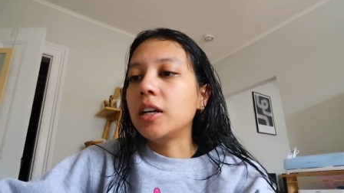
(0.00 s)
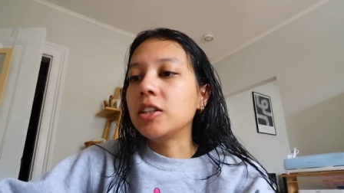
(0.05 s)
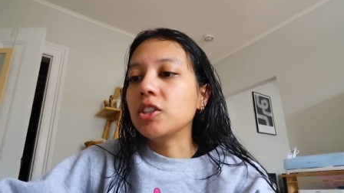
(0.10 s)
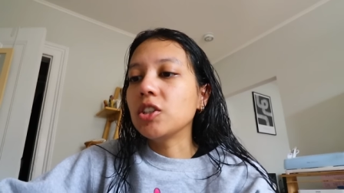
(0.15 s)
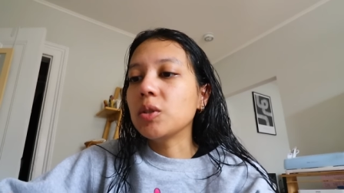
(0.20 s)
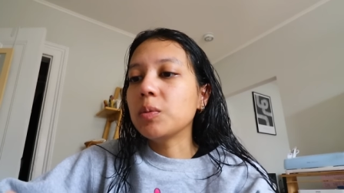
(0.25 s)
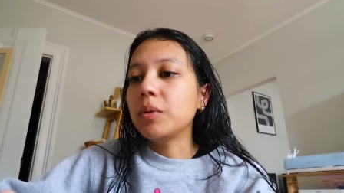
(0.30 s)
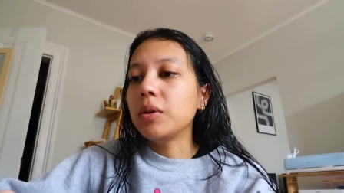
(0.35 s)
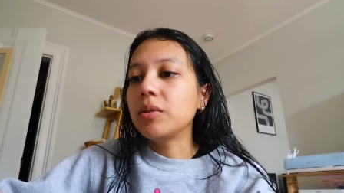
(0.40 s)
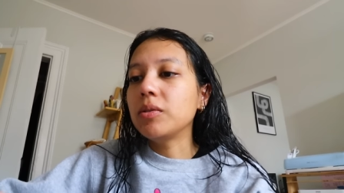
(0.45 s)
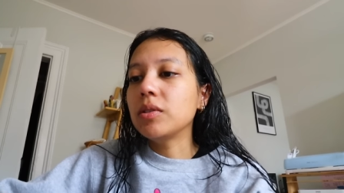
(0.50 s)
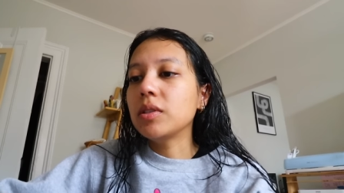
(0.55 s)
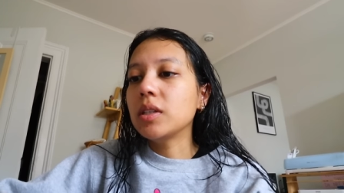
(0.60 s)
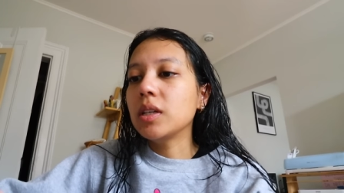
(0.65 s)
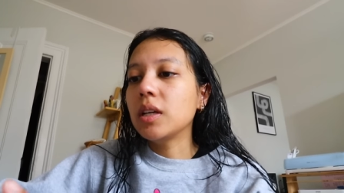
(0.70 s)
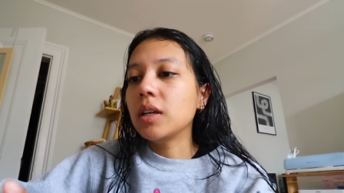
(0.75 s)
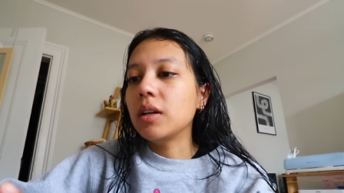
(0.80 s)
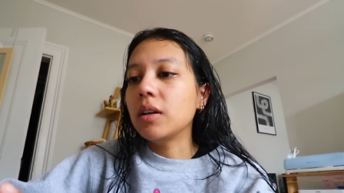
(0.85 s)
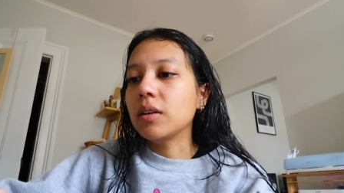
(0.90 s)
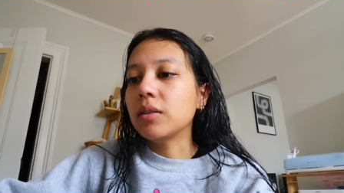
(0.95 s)
I just
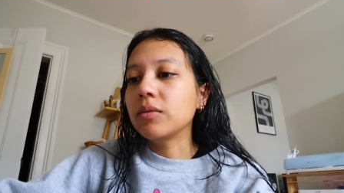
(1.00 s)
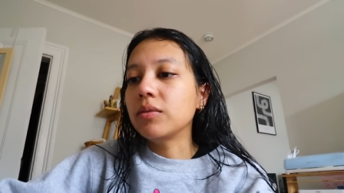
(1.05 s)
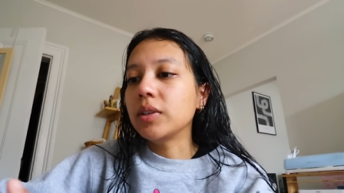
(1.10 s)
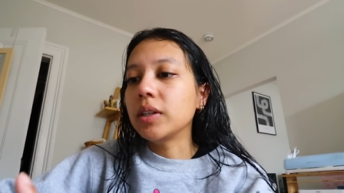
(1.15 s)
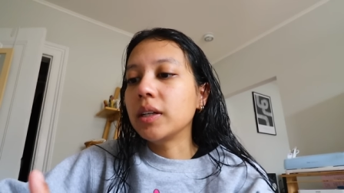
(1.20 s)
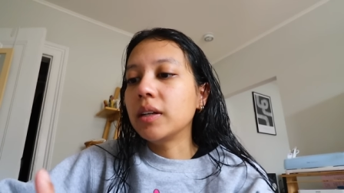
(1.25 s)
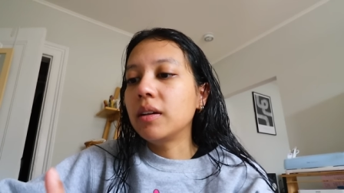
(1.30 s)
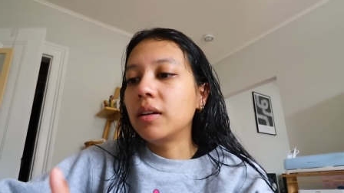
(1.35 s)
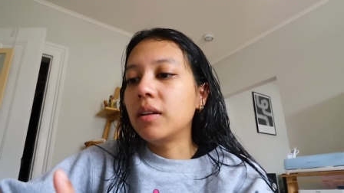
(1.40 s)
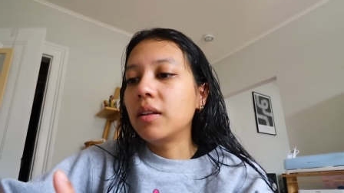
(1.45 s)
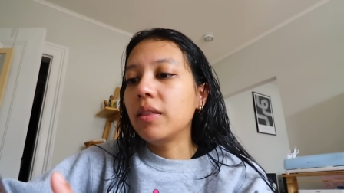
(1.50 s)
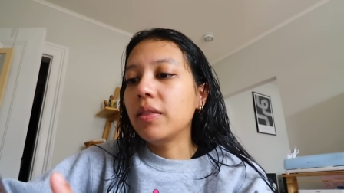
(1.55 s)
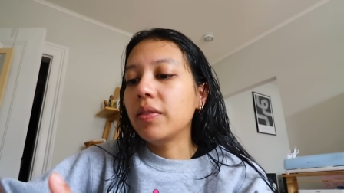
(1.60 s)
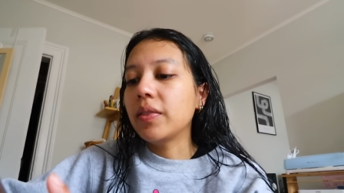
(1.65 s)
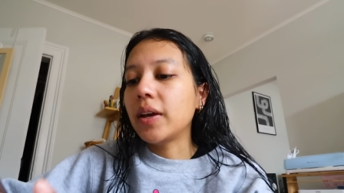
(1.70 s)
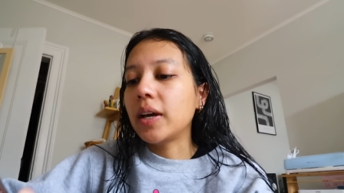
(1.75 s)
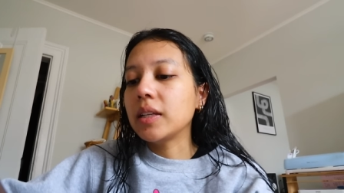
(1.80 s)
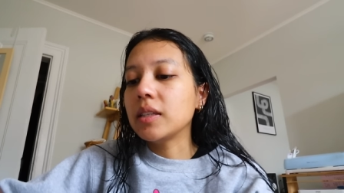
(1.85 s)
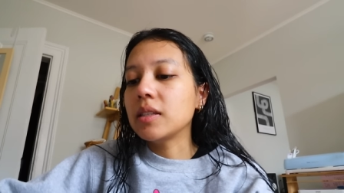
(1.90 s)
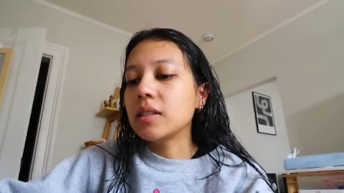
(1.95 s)
posted a reel
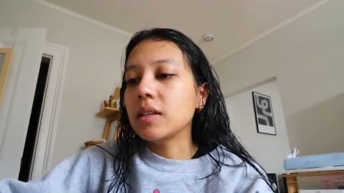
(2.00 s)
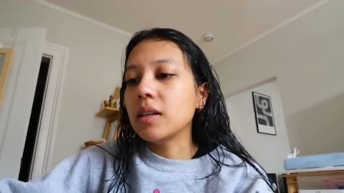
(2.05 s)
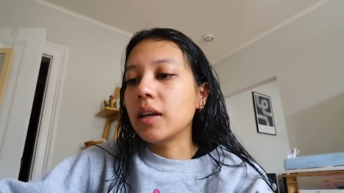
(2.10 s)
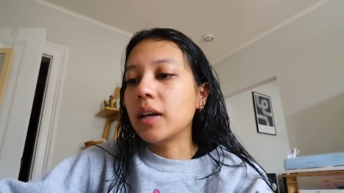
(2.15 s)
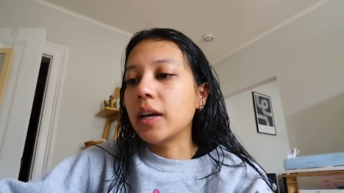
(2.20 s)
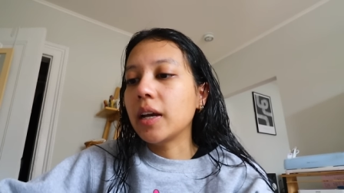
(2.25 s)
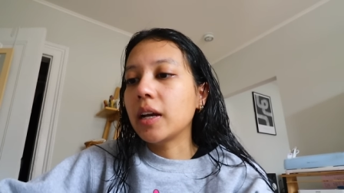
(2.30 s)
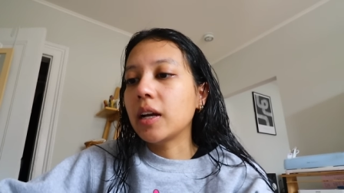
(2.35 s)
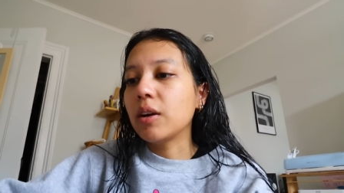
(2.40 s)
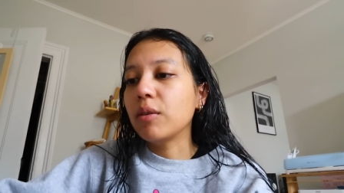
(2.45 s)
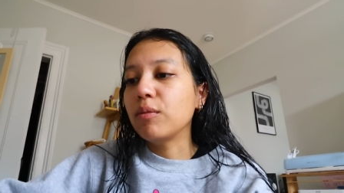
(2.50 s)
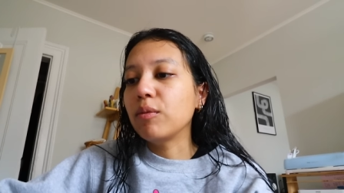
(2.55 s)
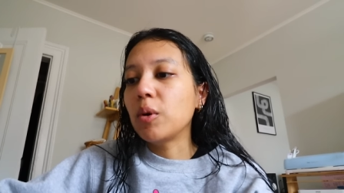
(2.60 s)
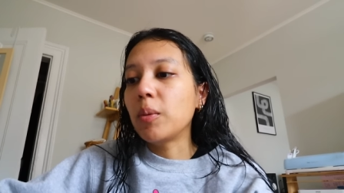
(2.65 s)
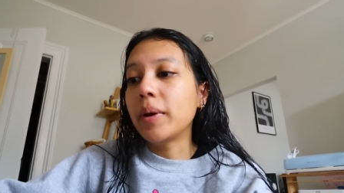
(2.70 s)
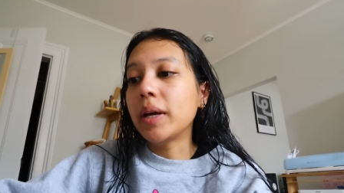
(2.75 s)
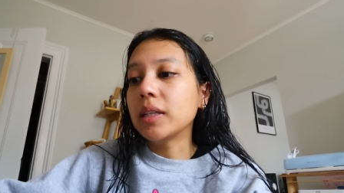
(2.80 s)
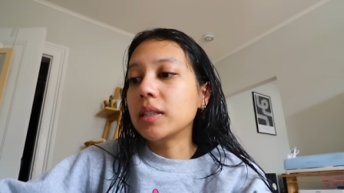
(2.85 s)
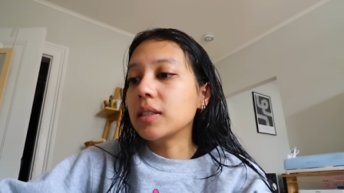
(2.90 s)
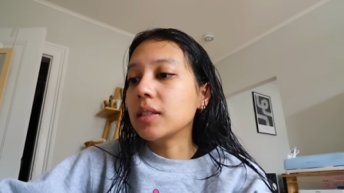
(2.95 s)
that's like
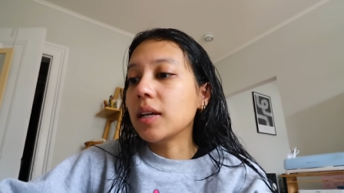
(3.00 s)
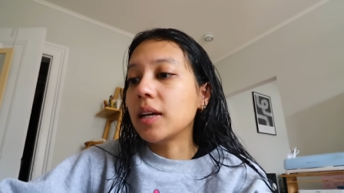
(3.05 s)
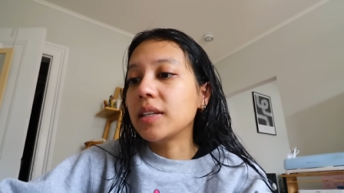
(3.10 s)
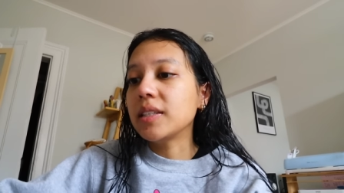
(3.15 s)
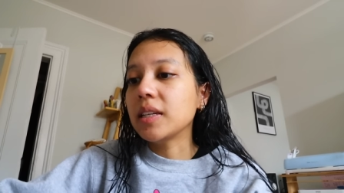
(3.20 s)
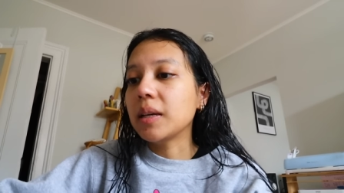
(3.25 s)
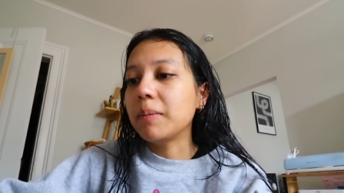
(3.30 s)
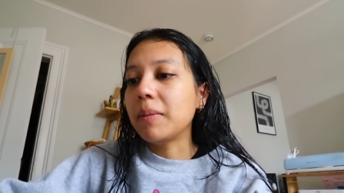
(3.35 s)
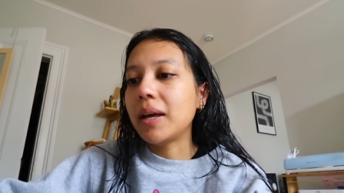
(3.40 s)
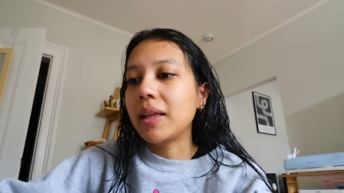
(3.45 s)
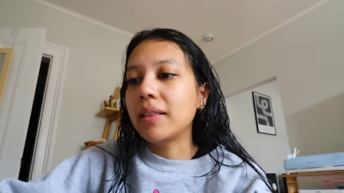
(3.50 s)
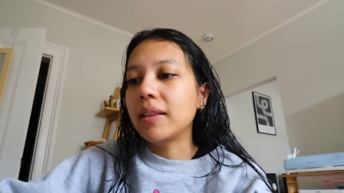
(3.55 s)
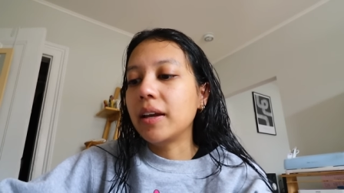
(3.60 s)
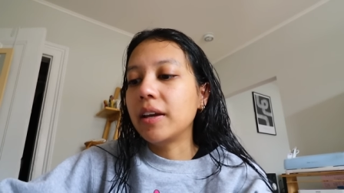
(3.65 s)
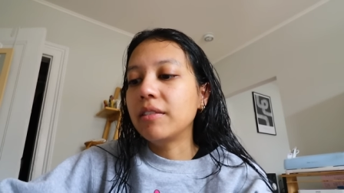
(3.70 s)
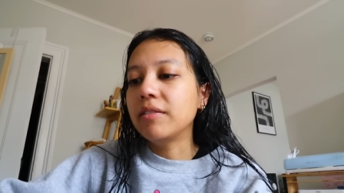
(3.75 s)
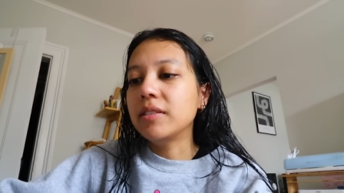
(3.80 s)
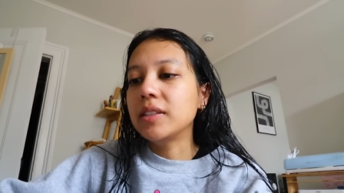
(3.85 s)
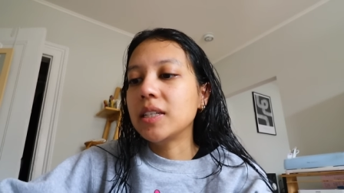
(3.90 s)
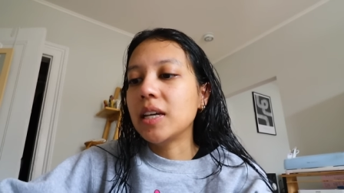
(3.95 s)
romanticizing my
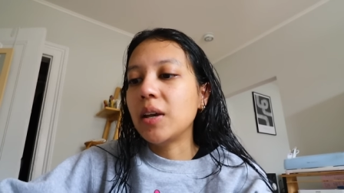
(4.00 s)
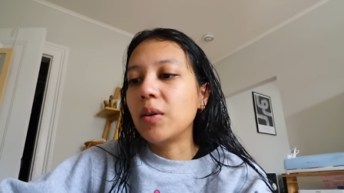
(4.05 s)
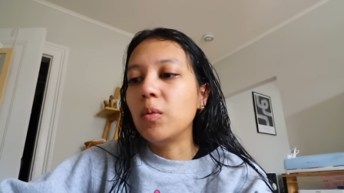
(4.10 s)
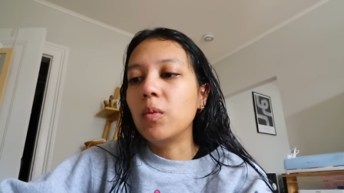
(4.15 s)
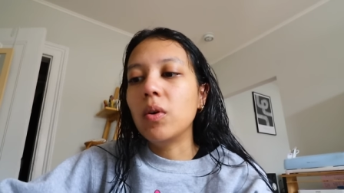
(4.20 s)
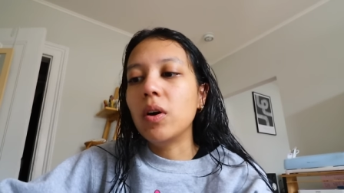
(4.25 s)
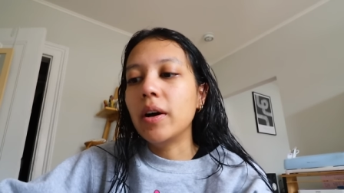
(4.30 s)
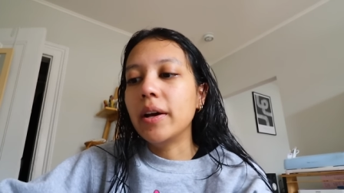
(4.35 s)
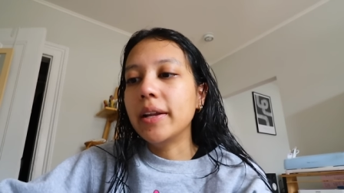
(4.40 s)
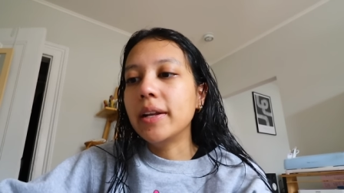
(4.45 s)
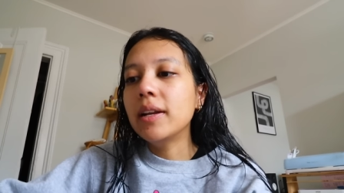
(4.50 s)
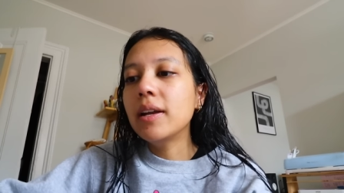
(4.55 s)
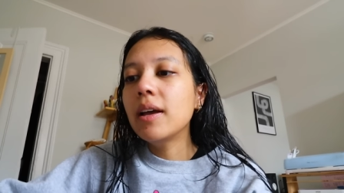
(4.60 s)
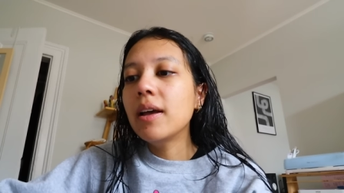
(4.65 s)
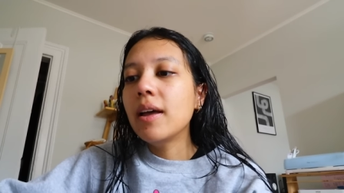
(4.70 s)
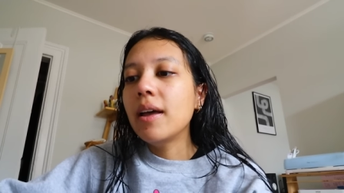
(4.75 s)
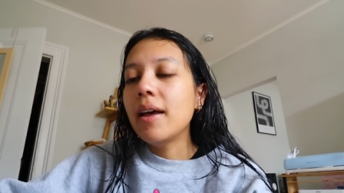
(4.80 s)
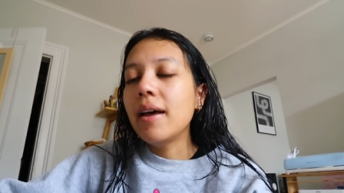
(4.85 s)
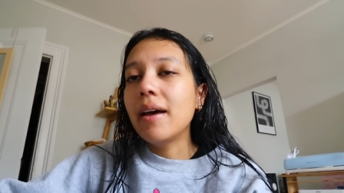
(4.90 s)
life day one